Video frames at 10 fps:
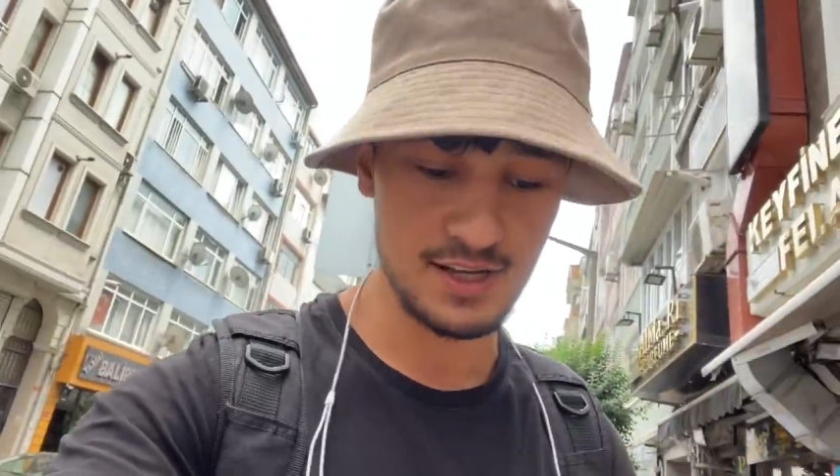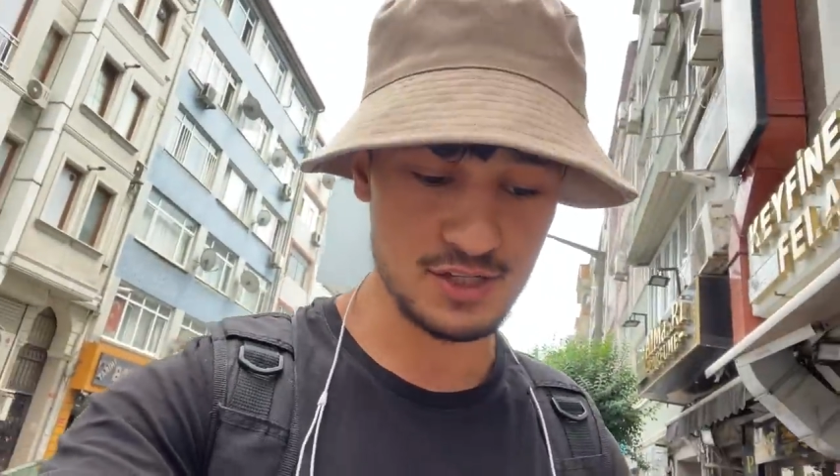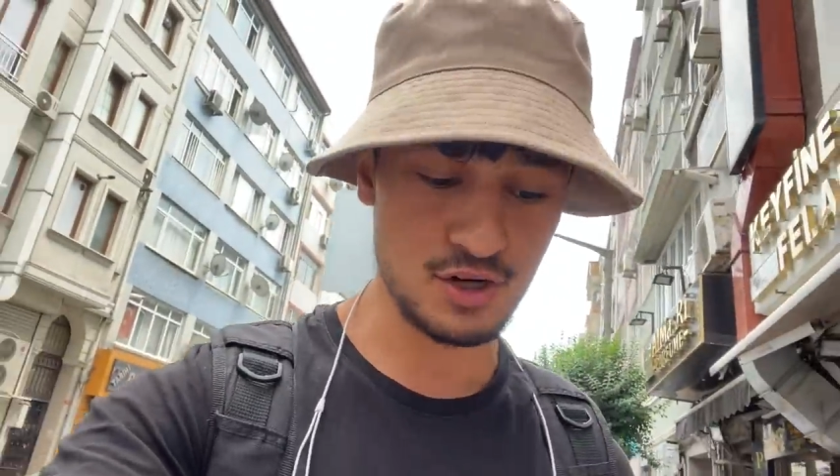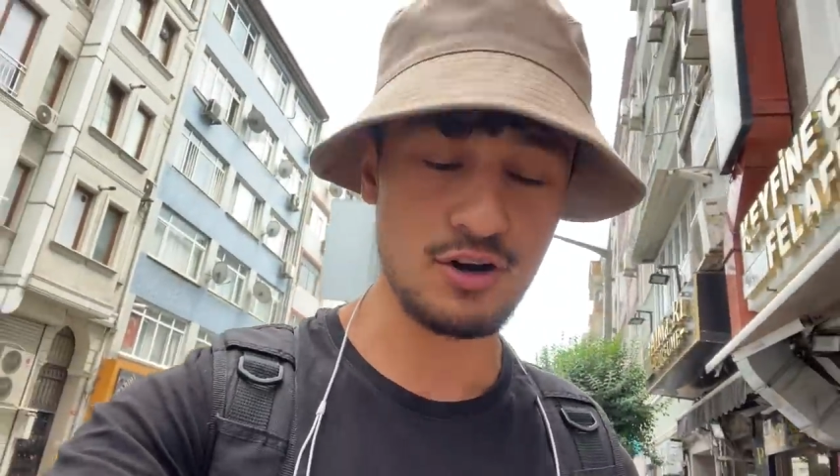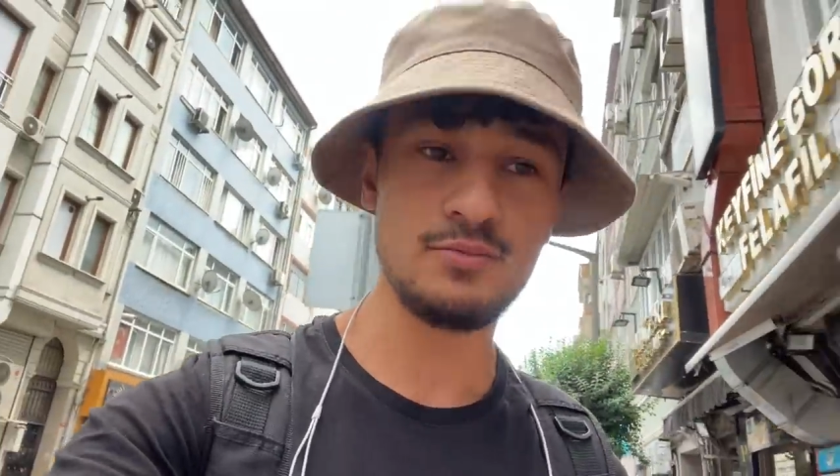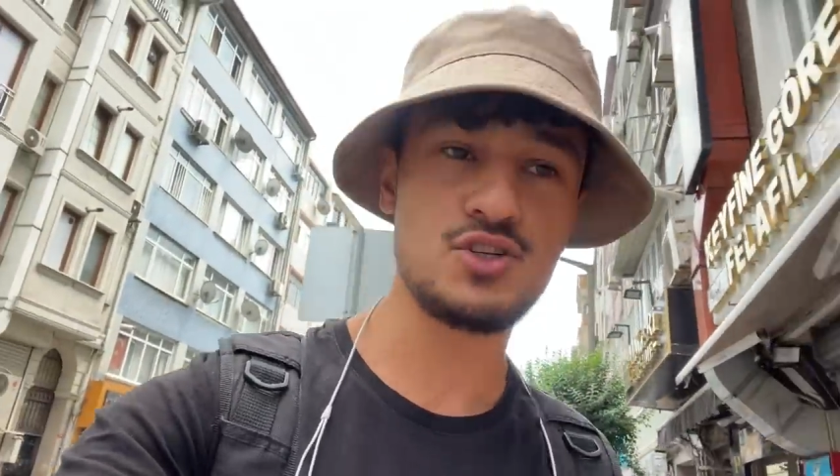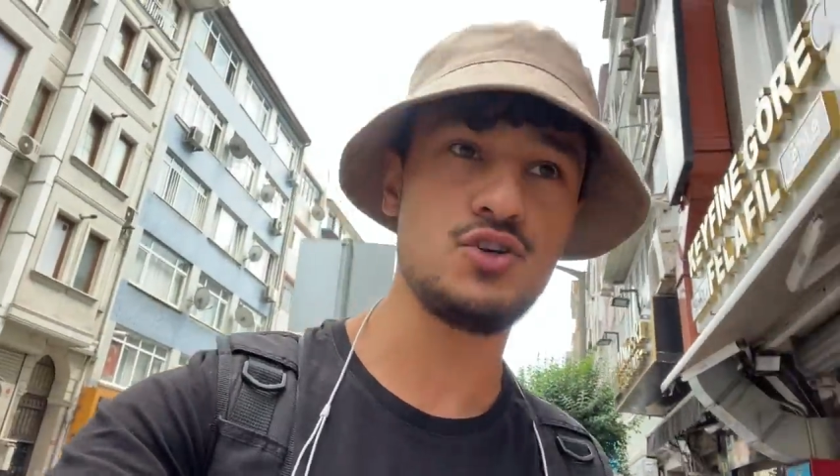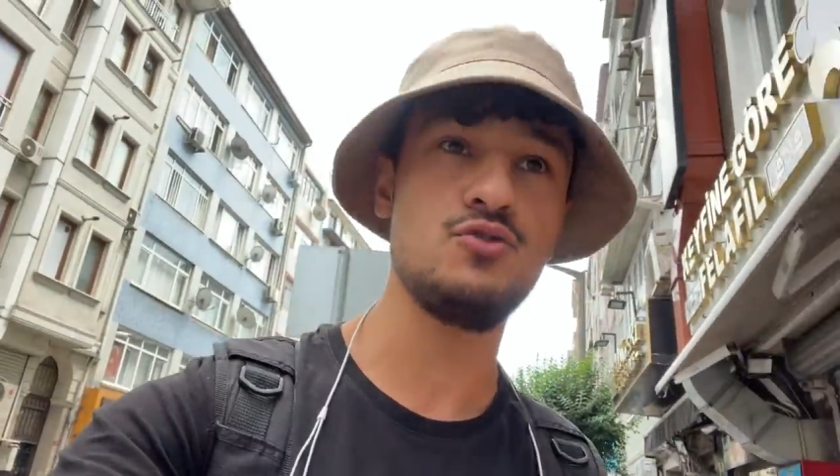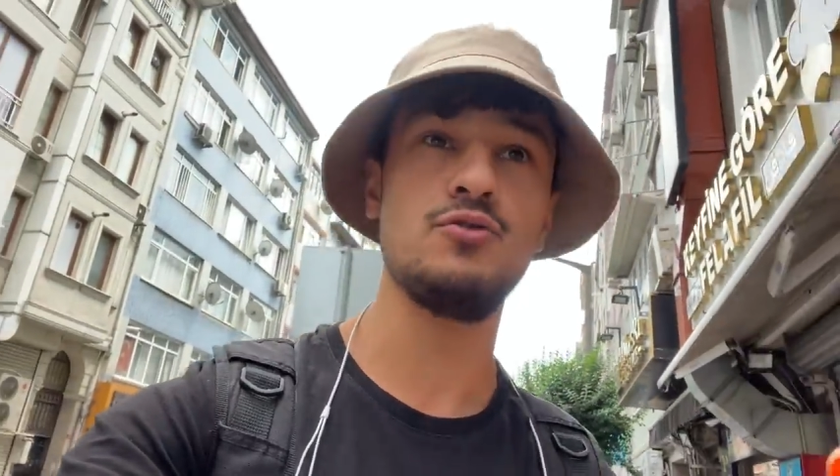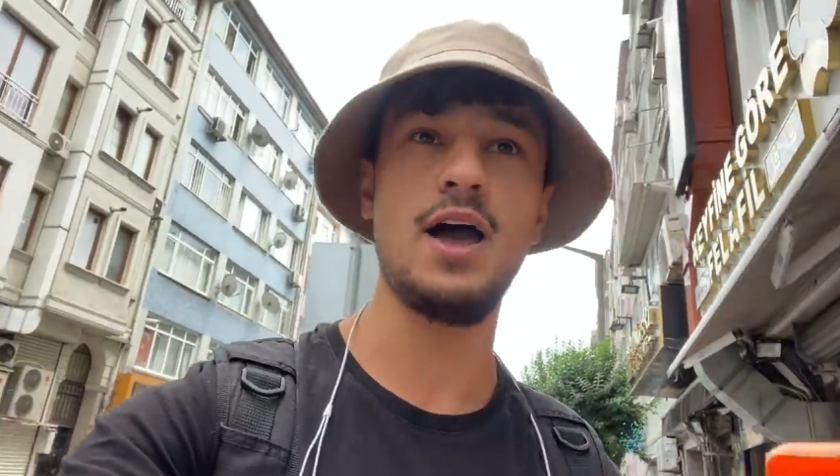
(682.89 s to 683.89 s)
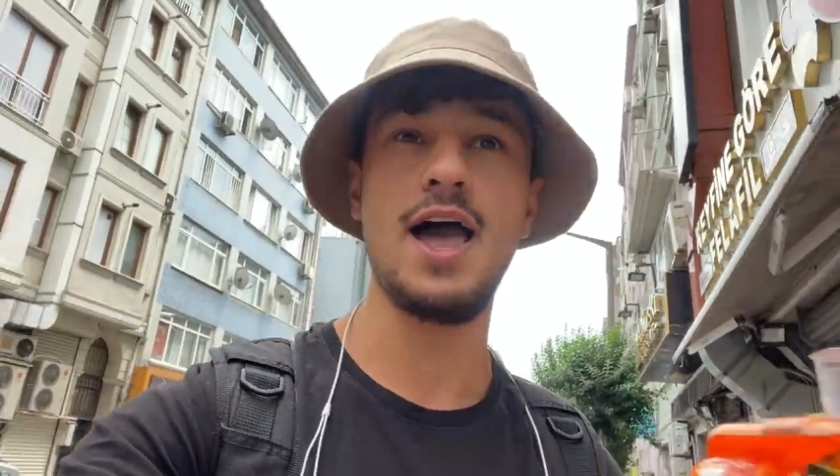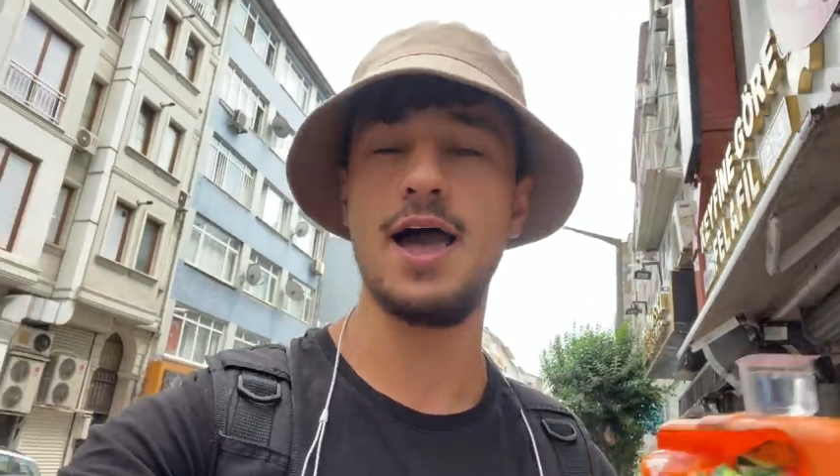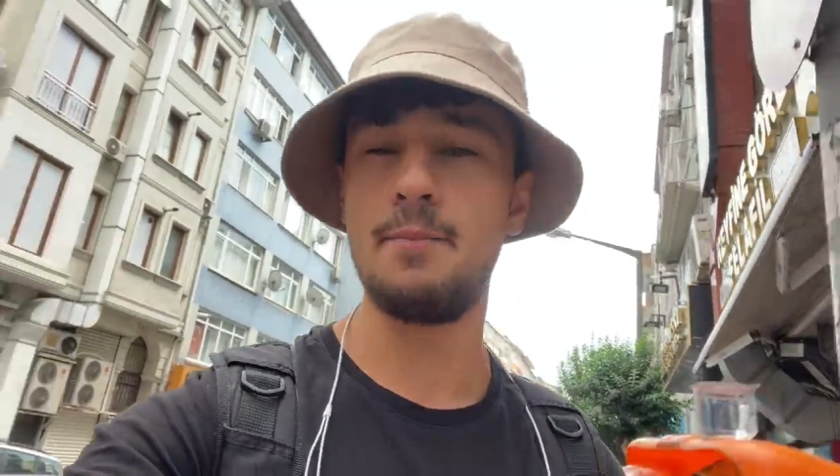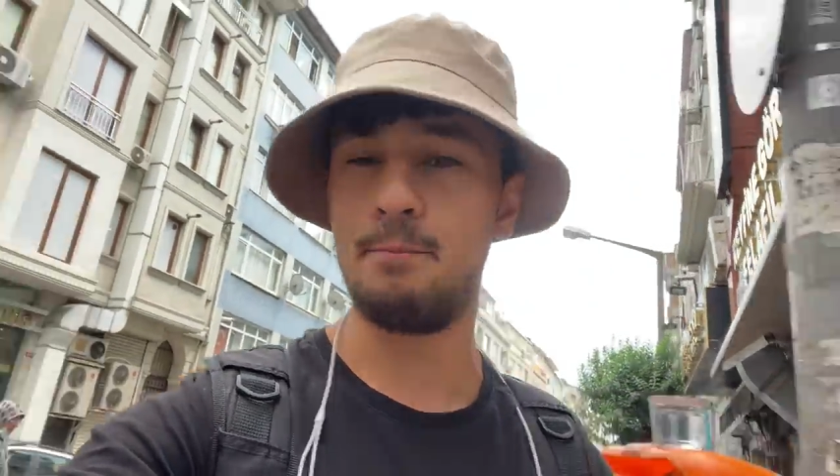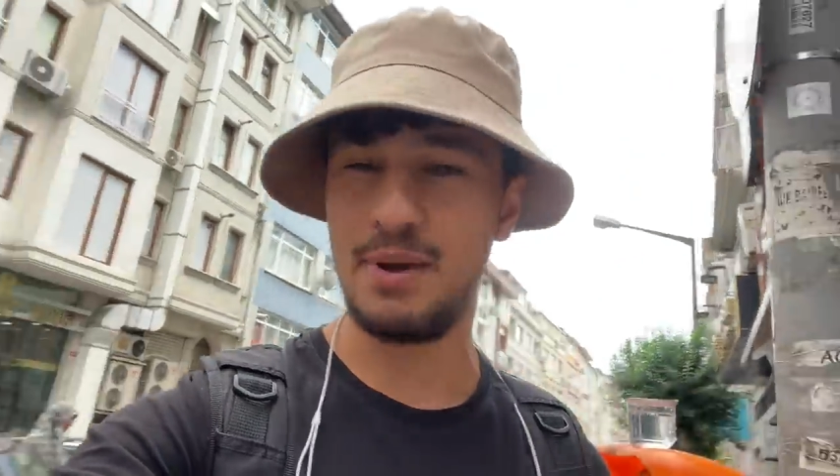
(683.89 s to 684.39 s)
to come to
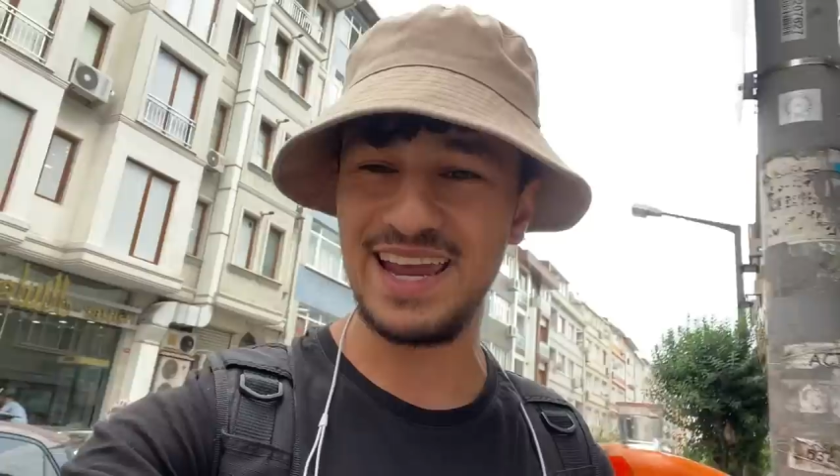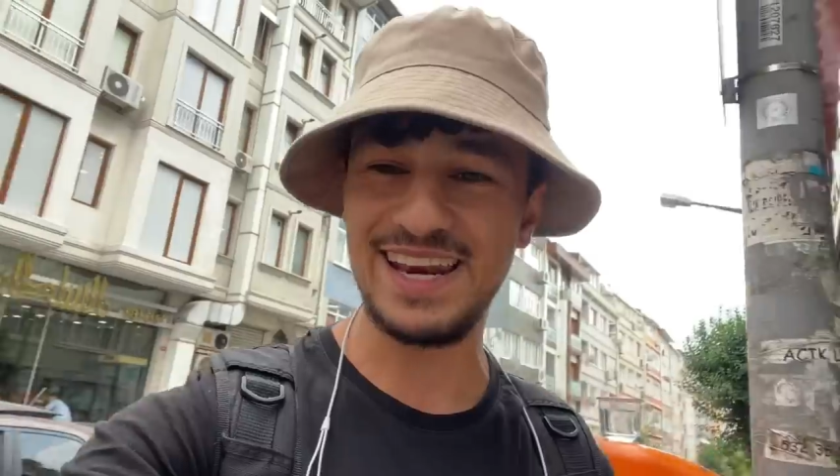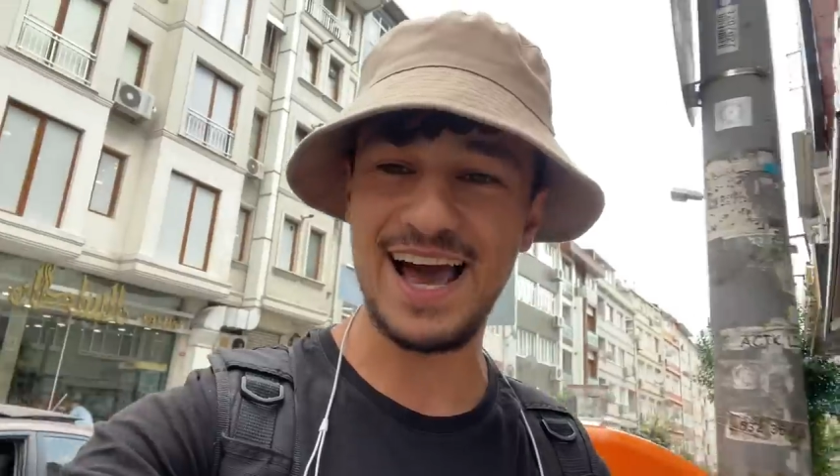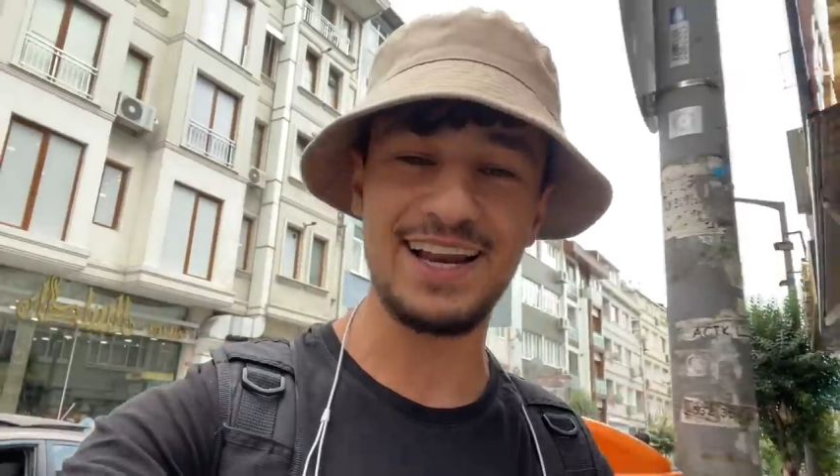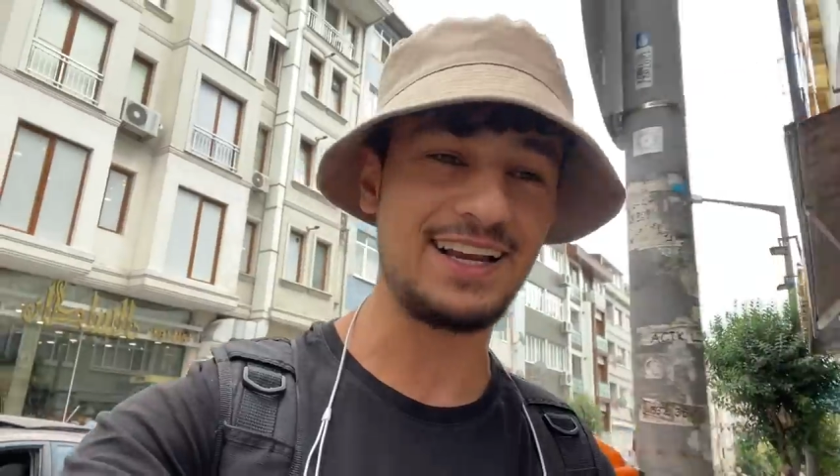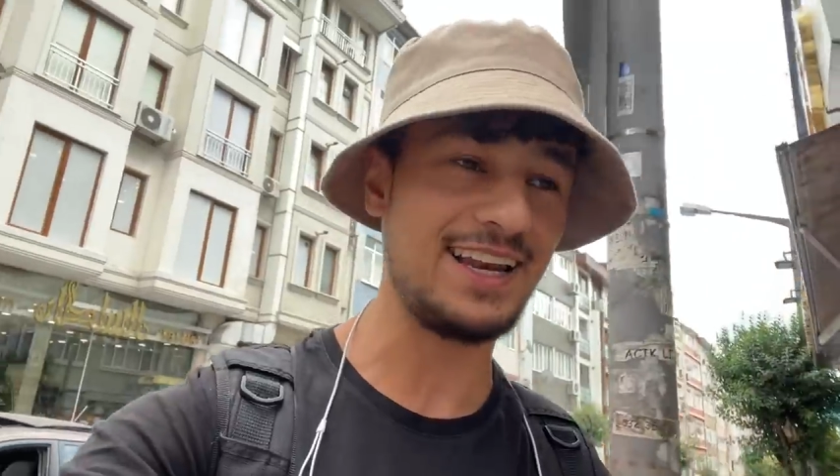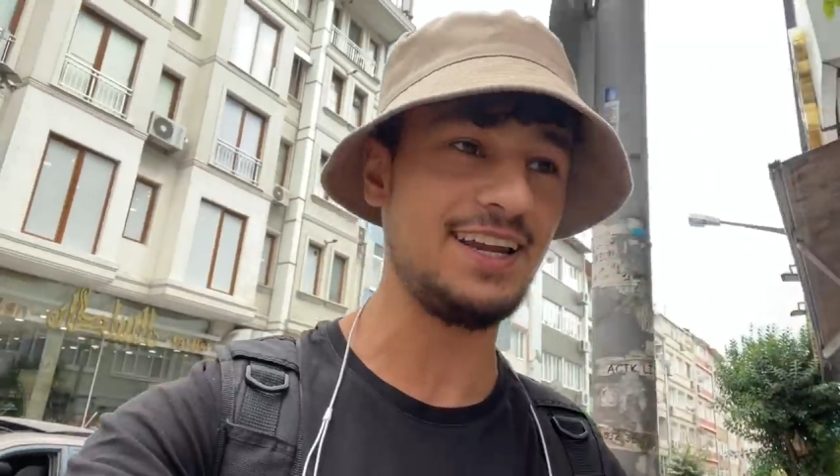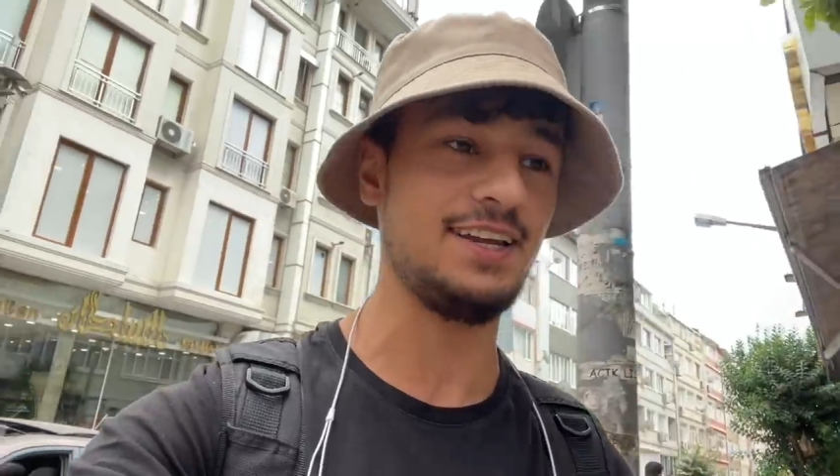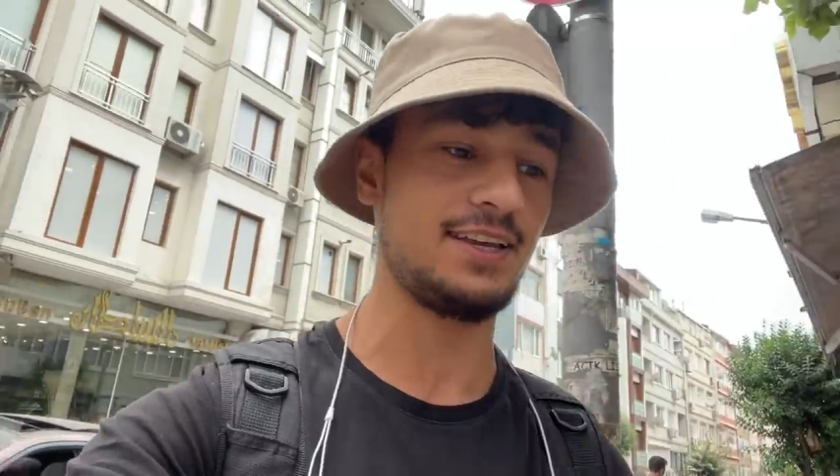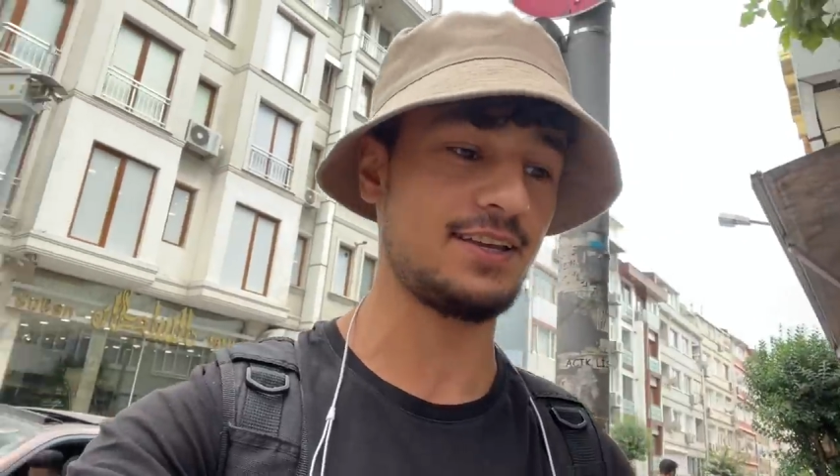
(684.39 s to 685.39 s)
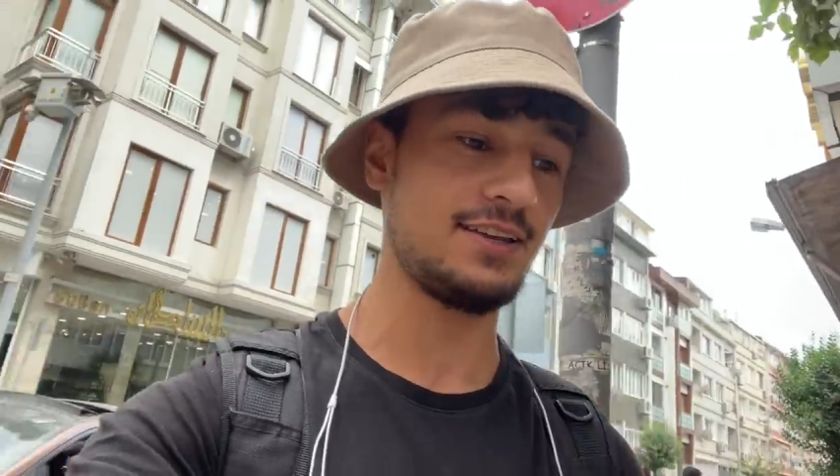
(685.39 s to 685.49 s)
Beynan Clinic.